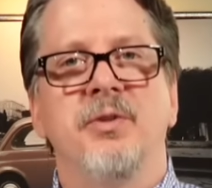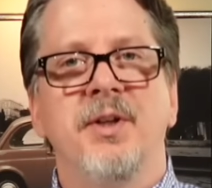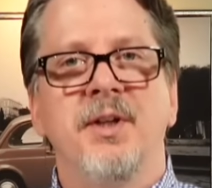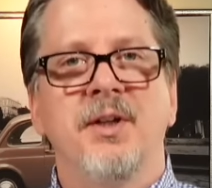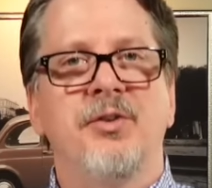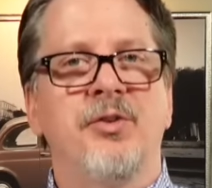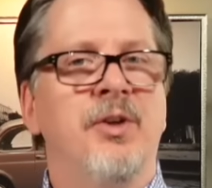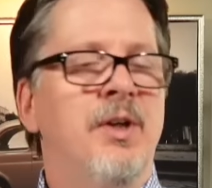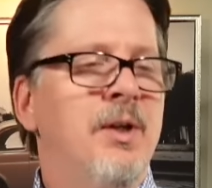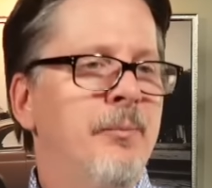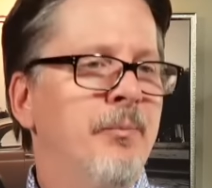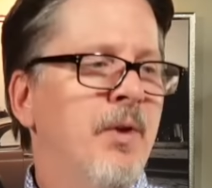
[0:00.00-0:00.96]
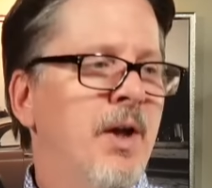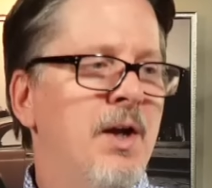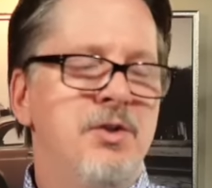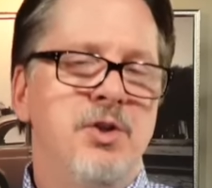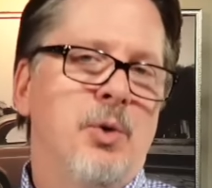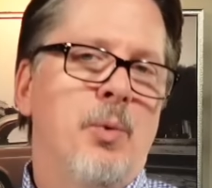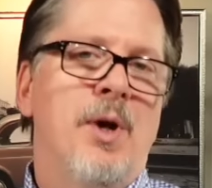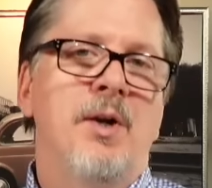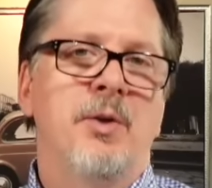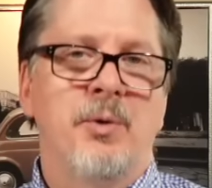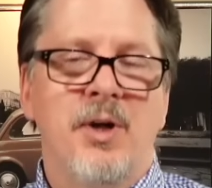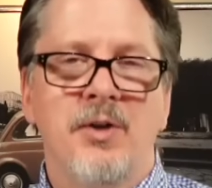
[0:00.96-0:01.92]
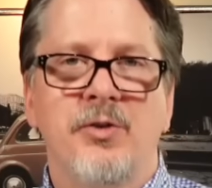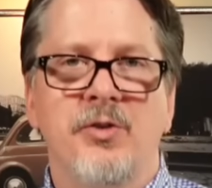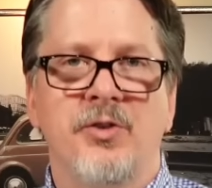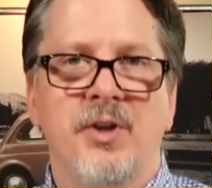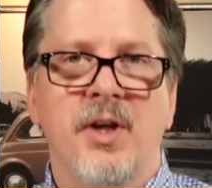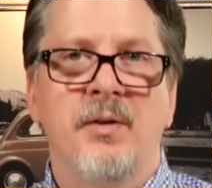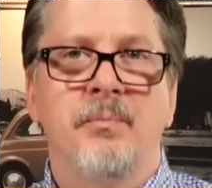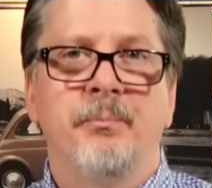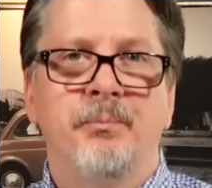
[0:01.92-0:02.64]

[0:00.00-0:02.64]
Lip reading: Linux, and you're away to the races again.